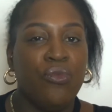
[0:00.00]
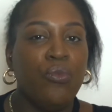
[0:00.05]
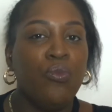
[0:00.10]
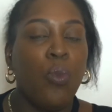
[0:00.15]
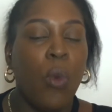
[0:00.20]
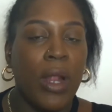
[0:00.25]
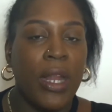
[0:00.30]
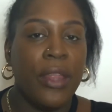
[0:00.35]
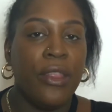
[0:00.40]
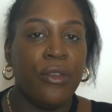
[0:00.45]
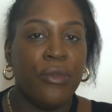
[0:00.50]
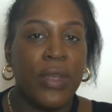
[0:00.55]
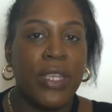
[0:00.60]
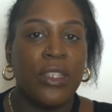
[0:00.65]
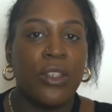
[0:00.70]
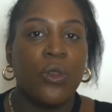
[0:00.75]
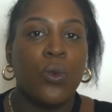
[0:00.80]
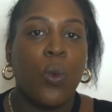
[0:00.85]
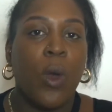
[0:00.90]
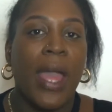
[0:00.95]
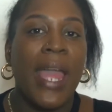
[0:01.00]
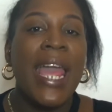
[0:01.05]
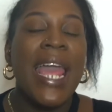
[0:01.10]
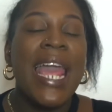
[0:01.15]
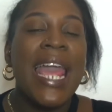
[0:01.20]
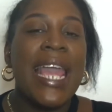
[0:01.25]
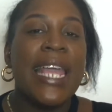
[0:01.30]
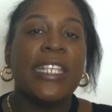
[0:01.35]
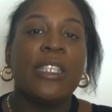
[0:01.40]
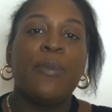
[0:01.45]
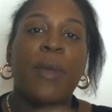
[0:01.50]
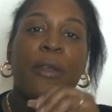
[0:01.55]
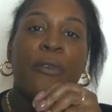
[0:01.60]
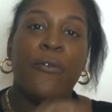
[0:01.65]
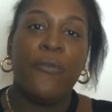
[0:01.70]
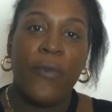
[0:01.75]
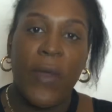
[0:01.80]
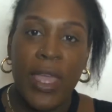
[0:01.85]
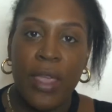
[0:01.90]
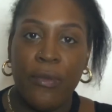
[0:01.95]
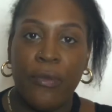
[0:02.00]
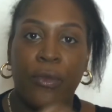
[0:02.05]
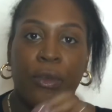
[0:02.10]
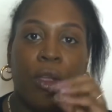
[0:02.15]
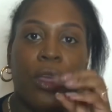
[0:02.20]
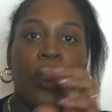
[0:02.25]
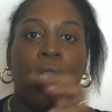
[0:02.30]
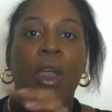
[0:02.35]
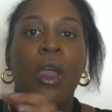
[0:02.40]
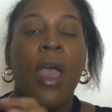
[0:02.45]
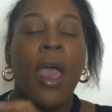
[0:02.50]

one of the reasons why it's my favorite